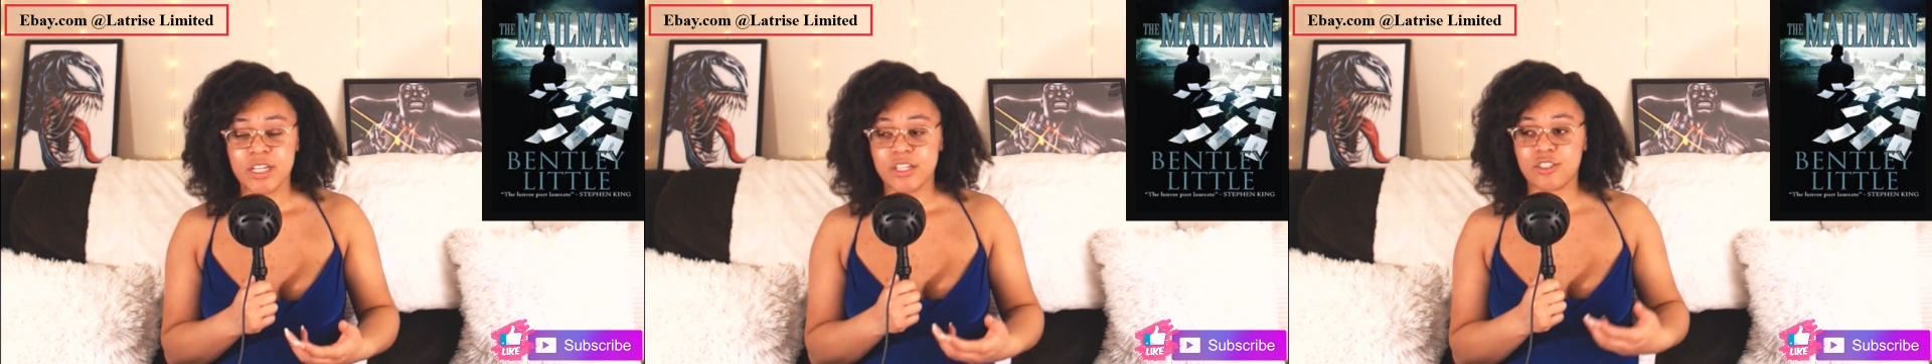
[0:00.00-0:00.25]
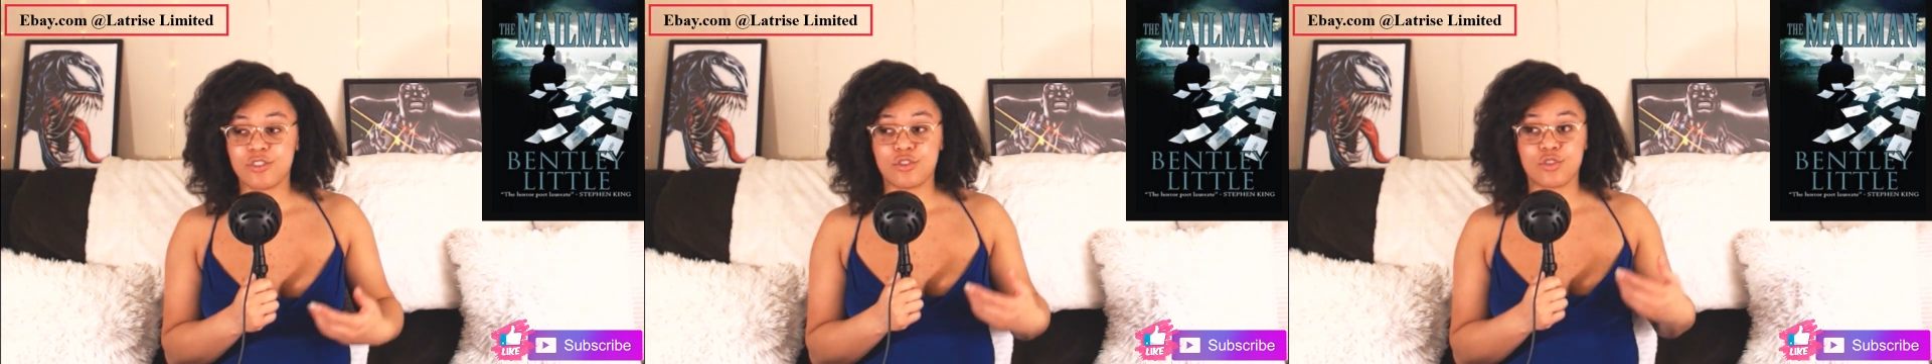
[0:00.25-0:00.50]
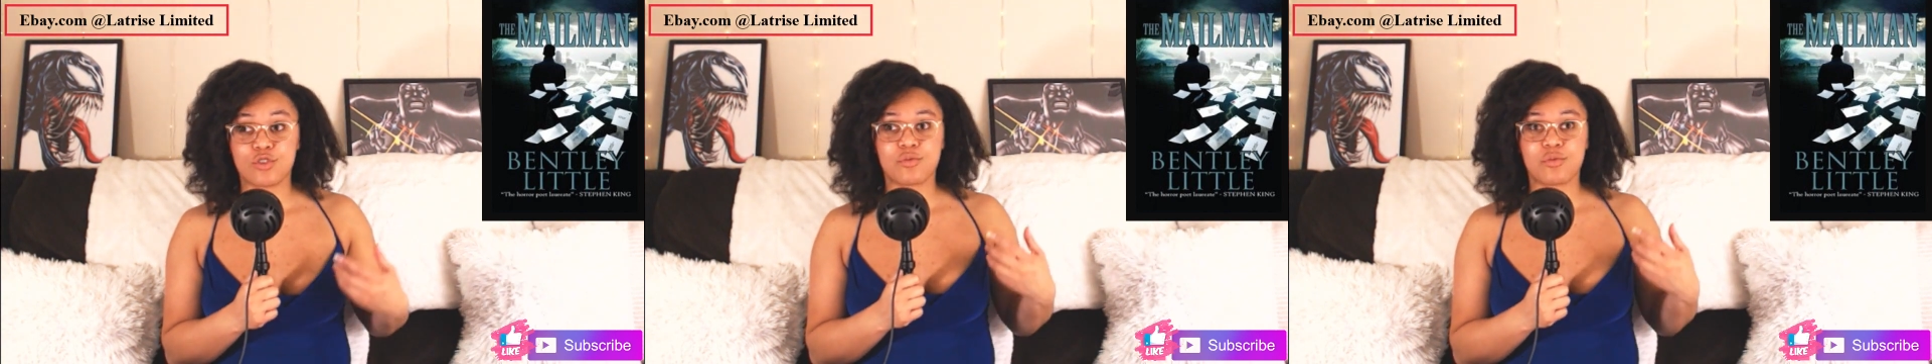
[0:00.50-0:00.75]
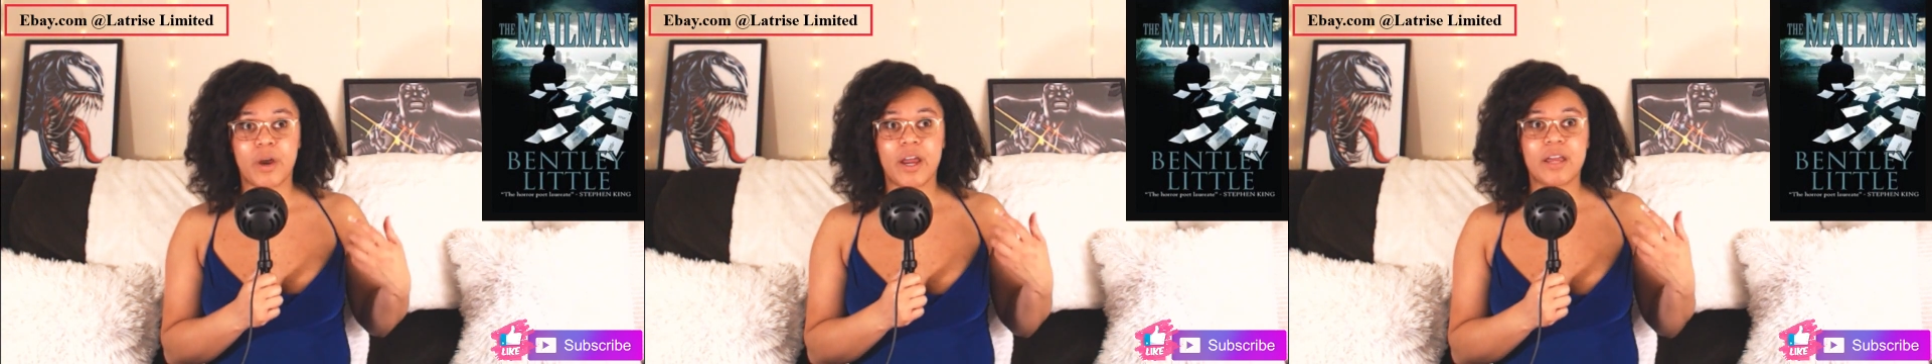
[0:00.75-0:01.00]
is
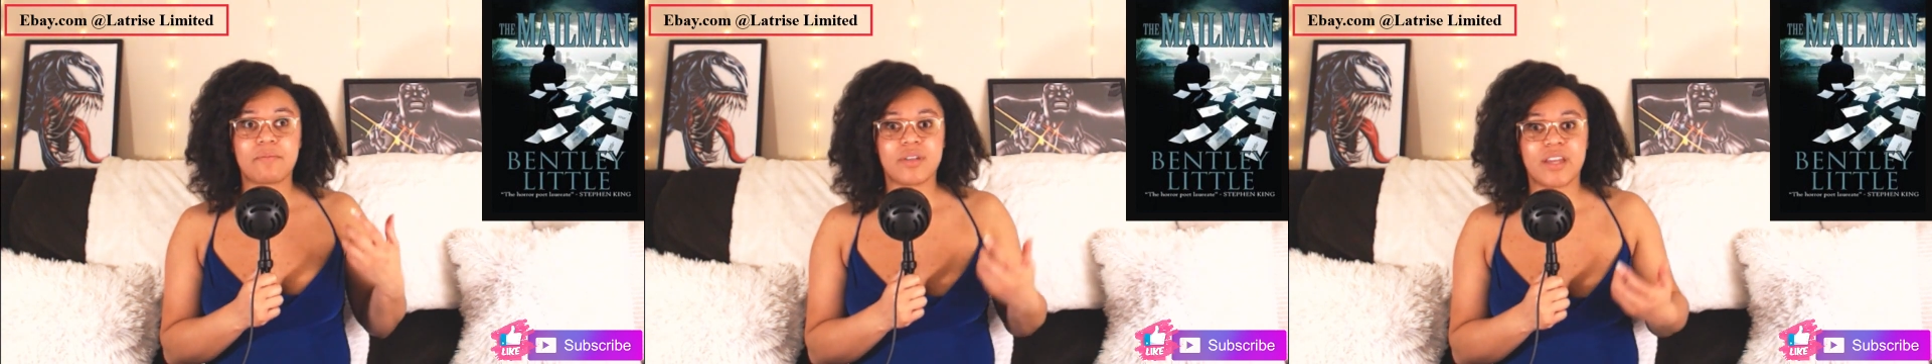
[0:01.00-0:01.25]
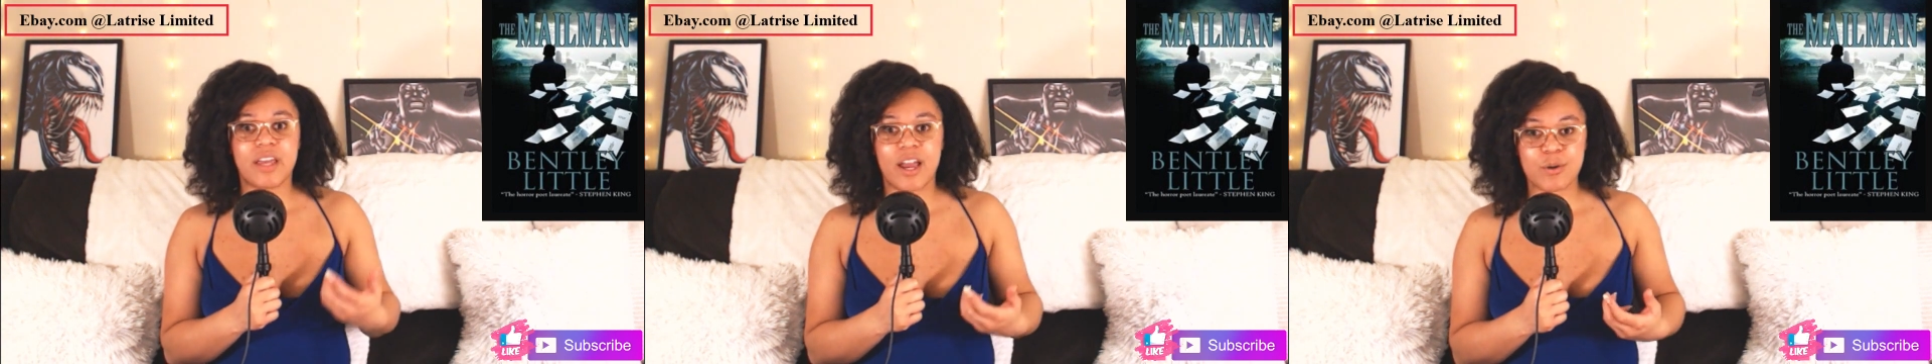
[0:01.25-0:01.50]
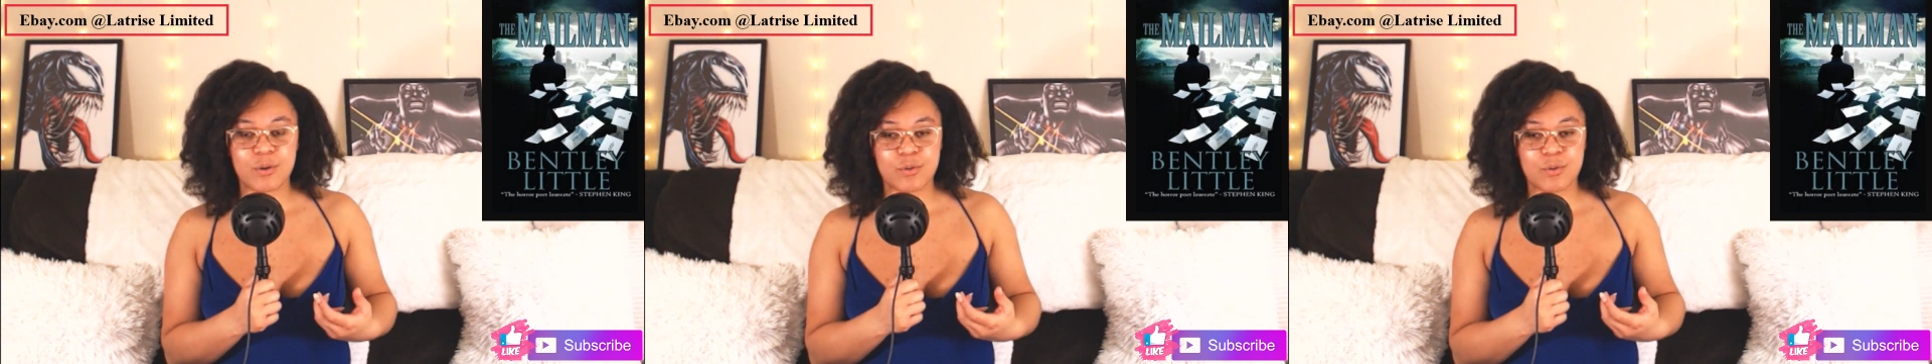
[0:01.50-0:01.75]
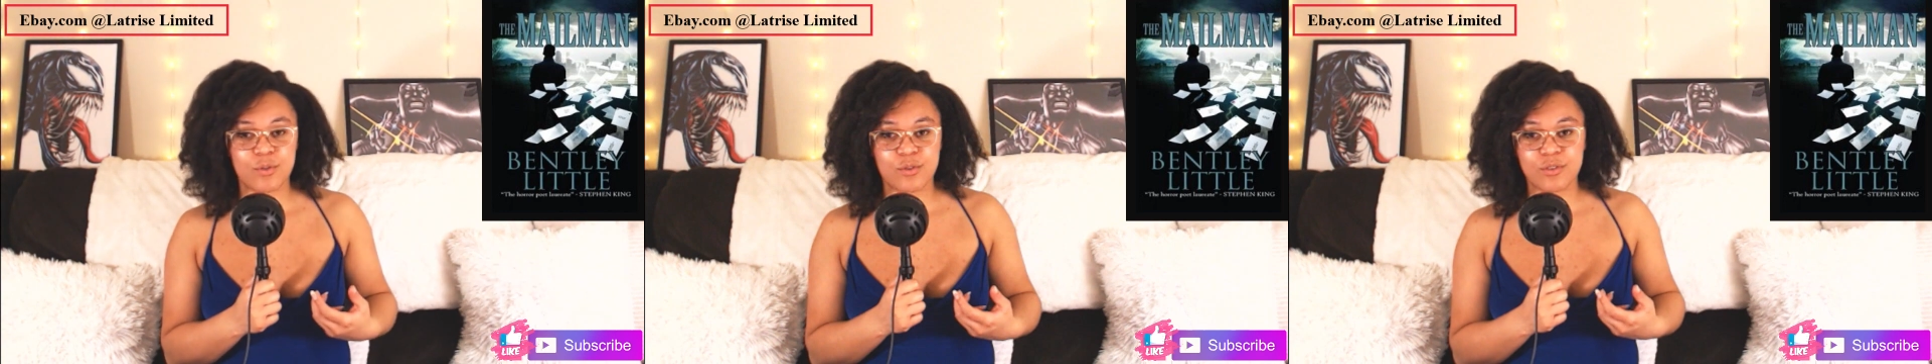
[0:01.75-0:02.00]
describing
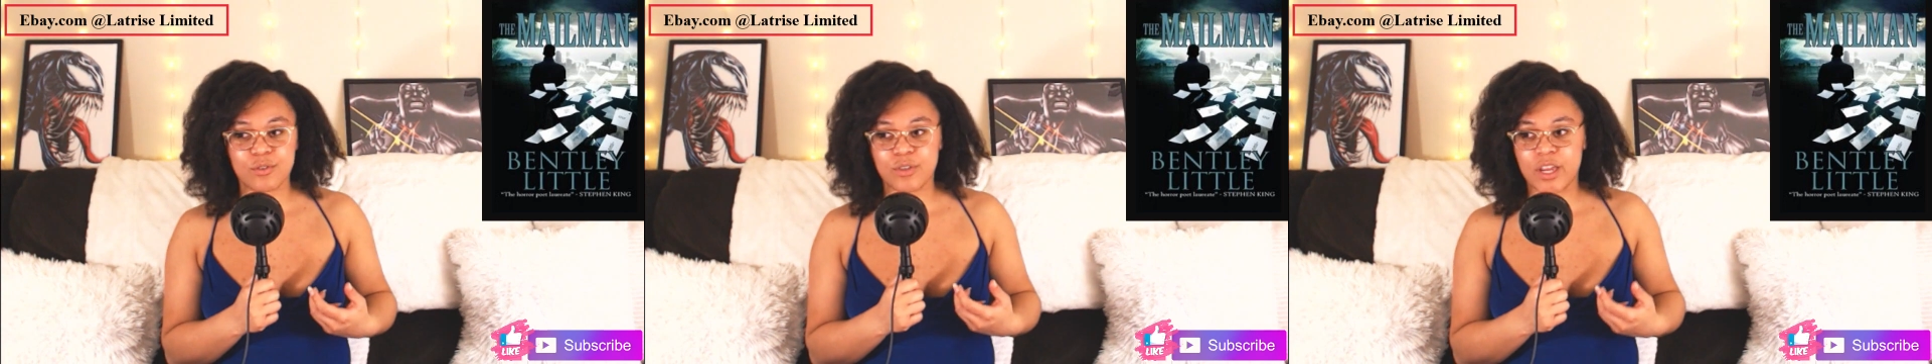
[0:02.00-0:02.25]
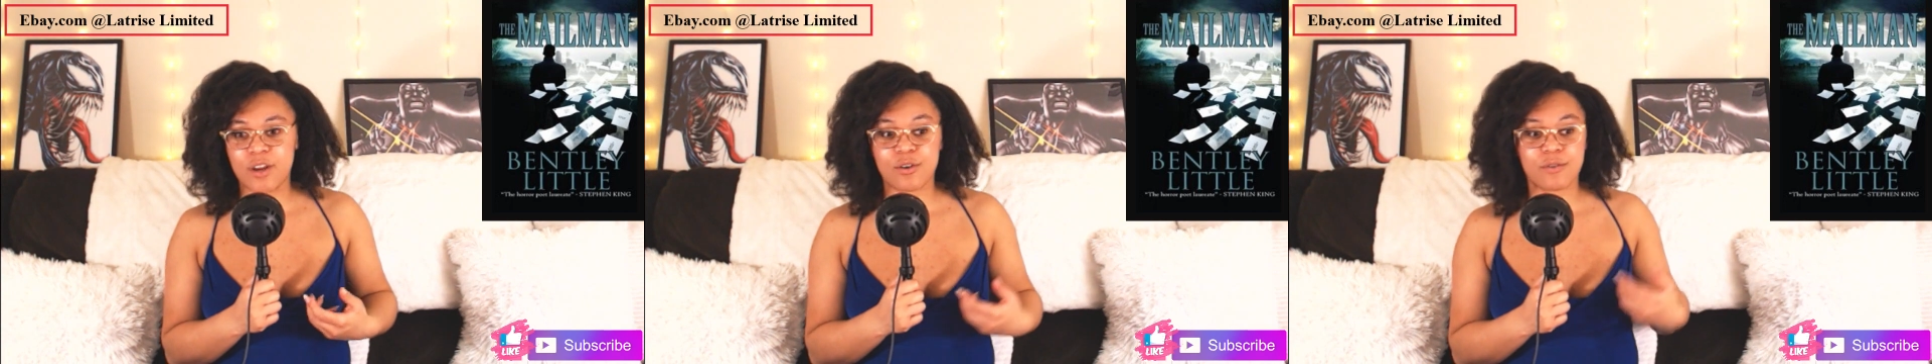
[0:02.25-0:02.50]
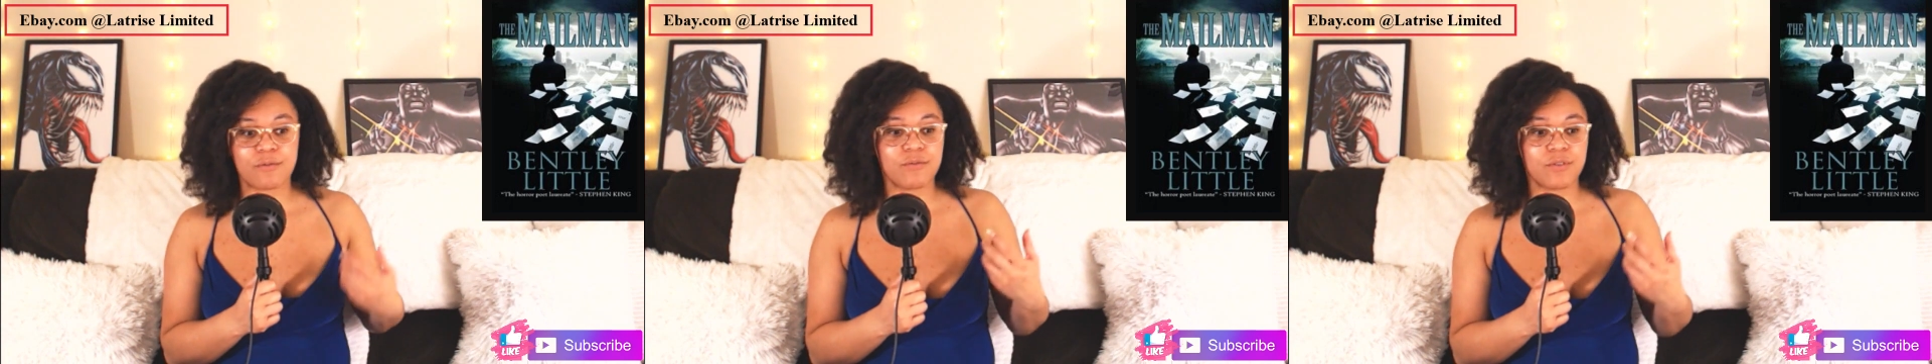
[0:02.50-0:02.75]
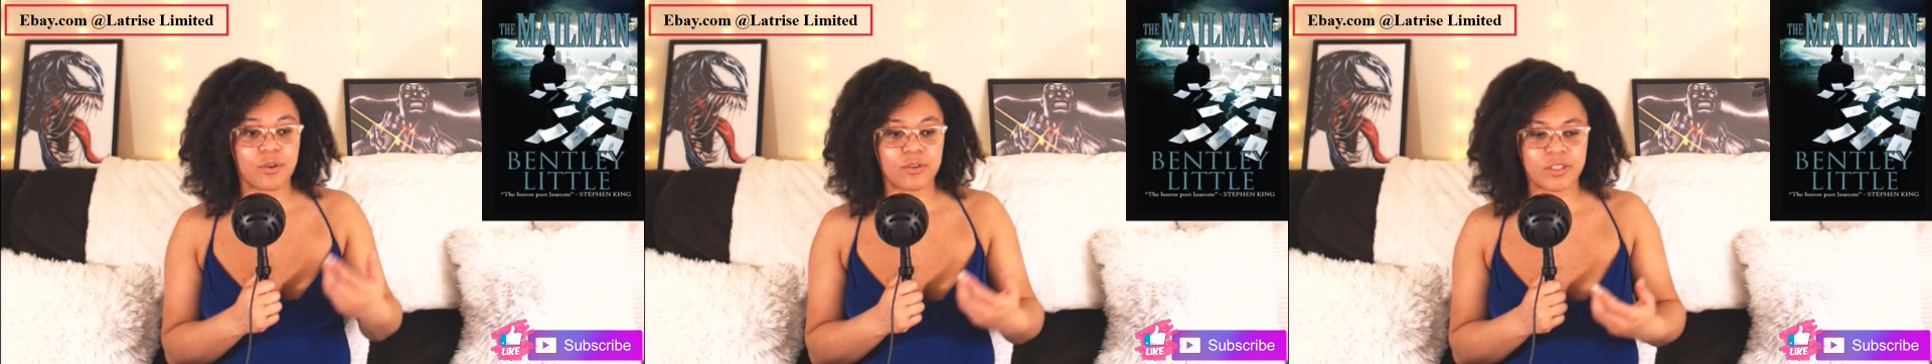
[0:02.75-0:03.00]
how the air
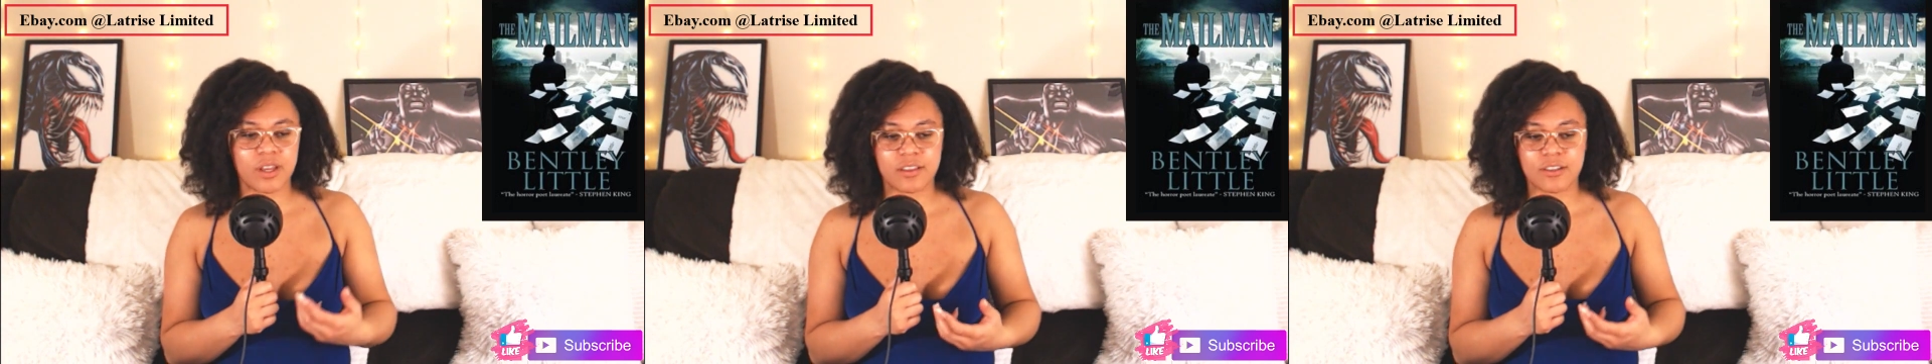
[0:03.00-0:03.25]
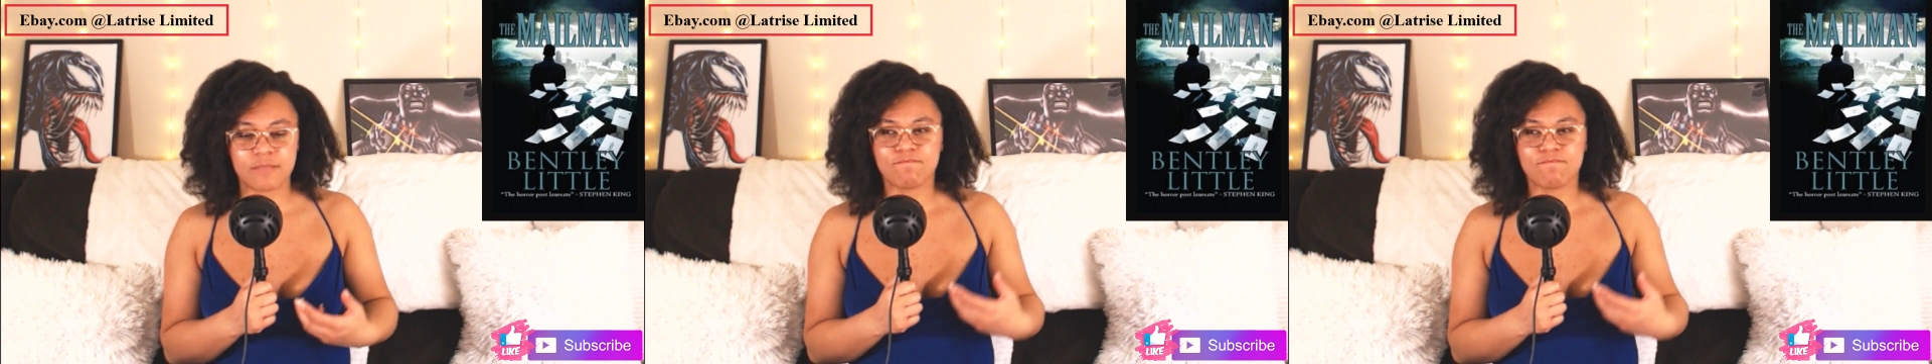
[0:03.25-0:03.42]
feels, how the,